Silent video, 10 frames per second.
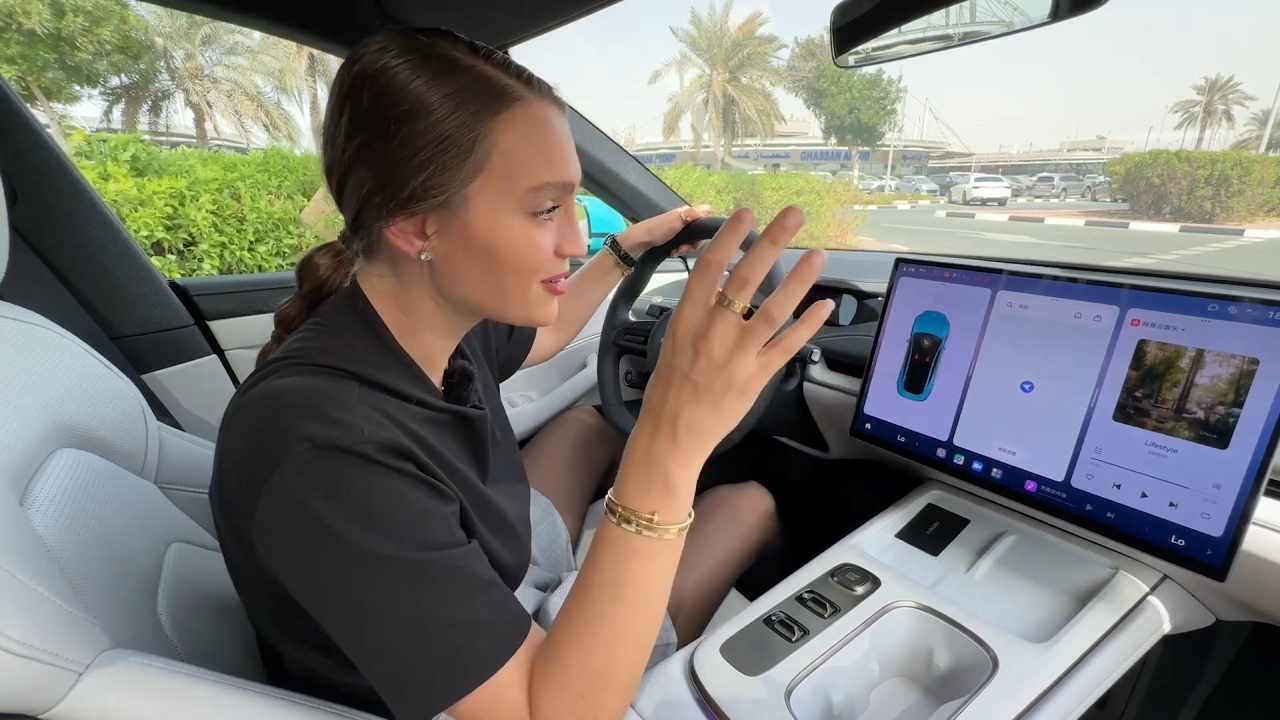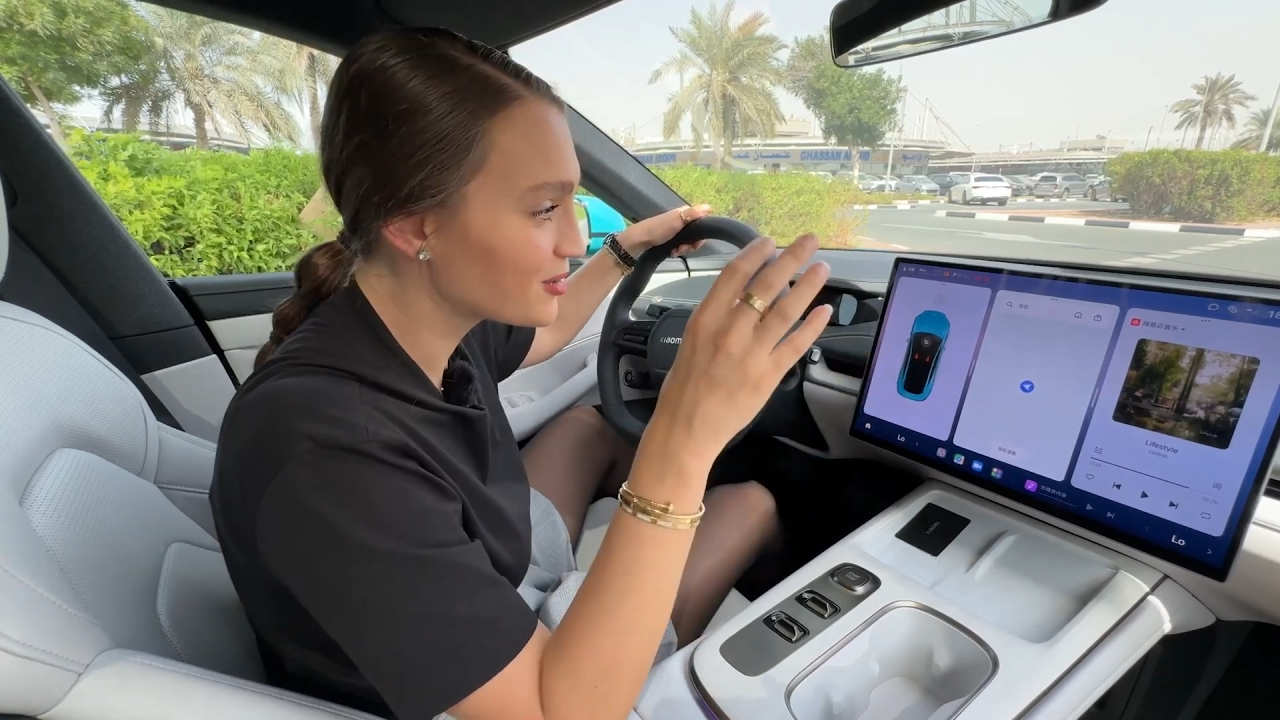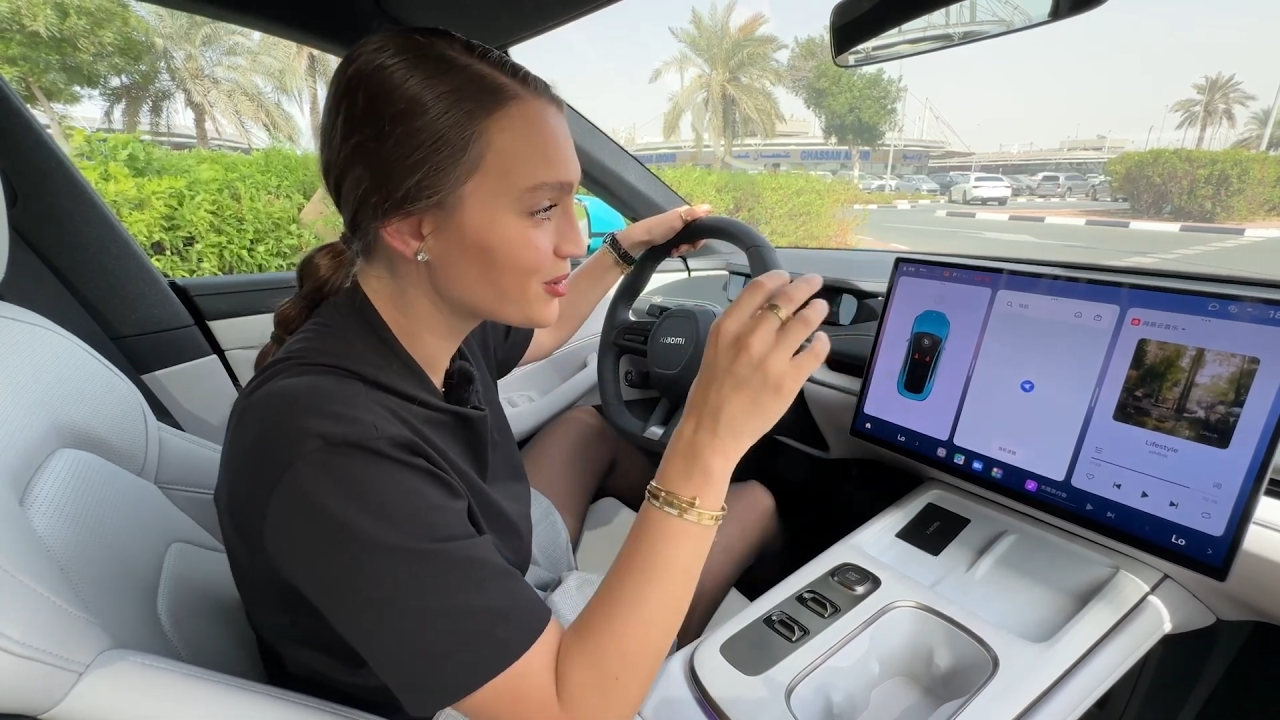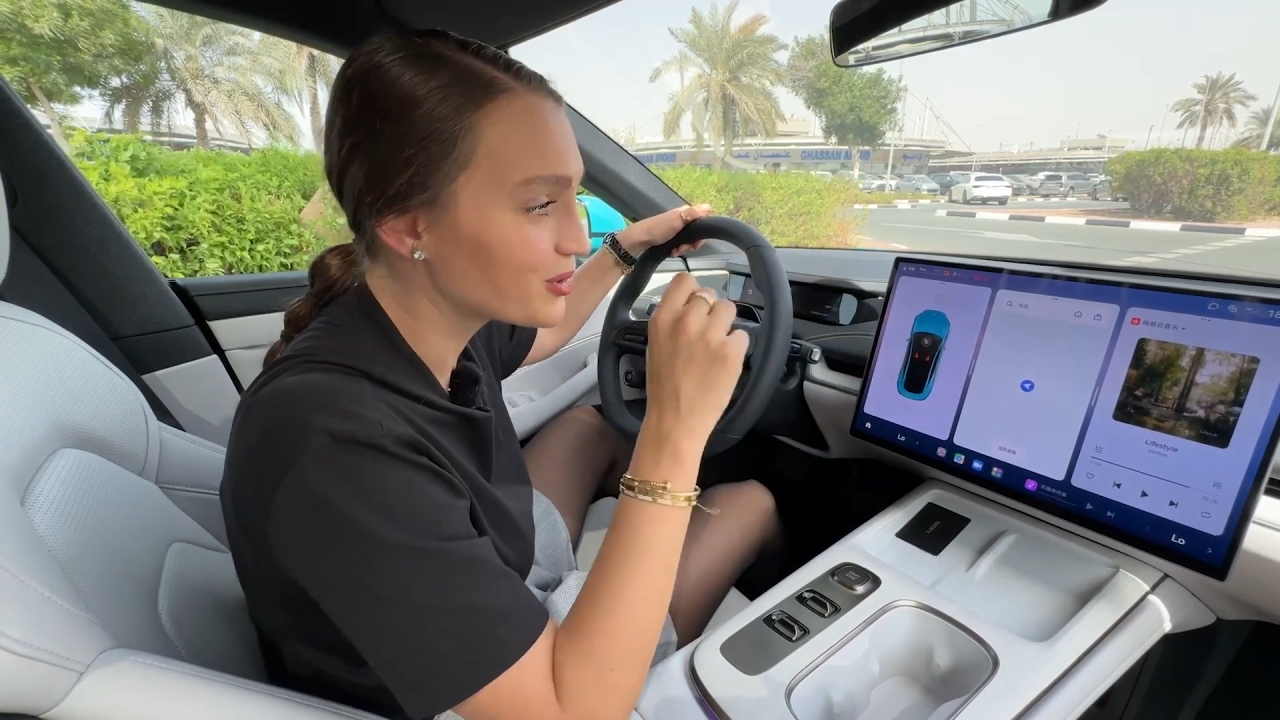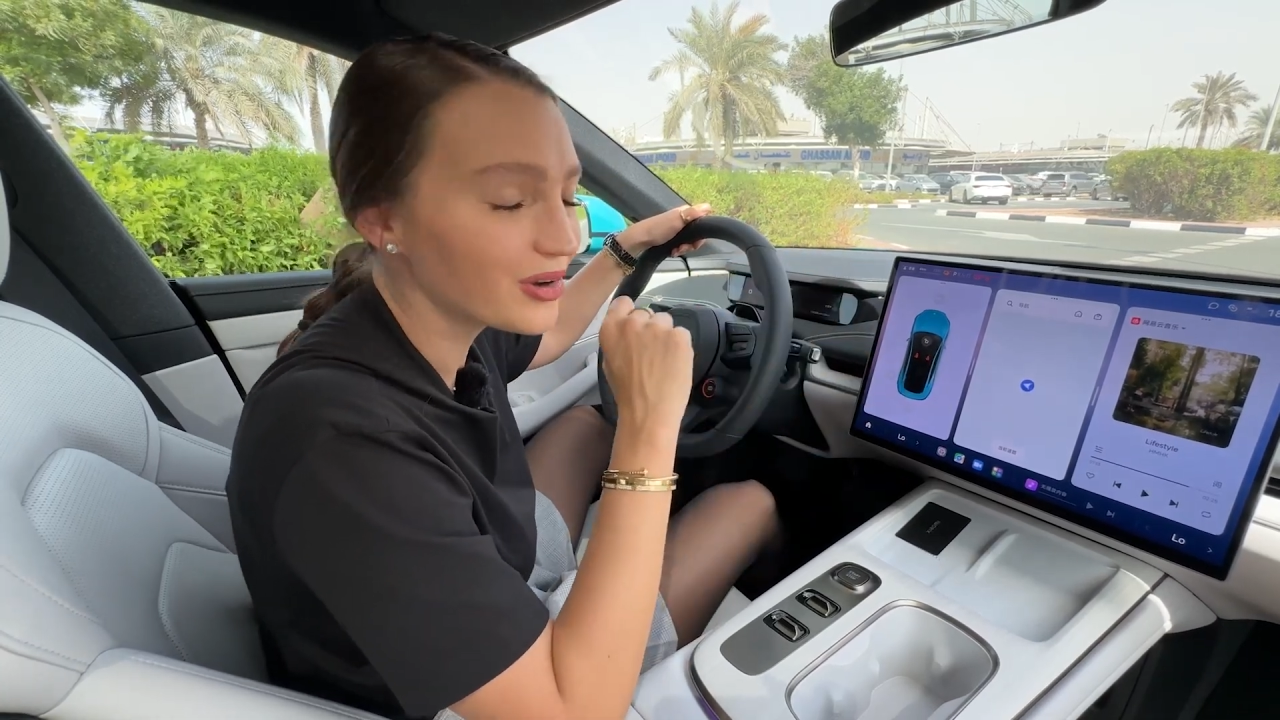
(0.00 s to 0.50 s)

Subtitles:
to your